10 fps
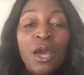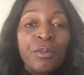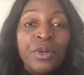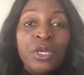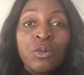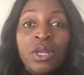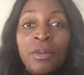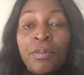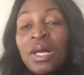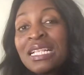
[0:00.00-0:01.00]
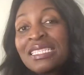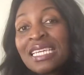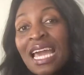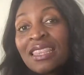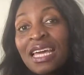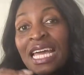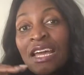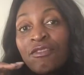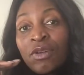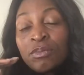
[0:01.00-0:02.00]
but you want to pull together
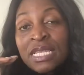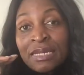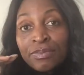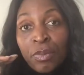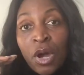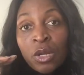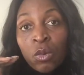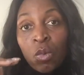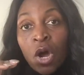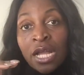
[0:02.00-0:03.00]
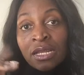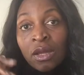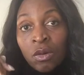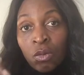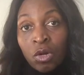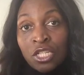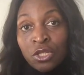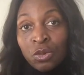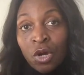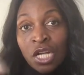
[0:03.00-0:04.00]
from point 1, what do
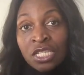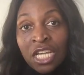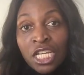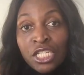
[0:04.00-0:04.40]
you want,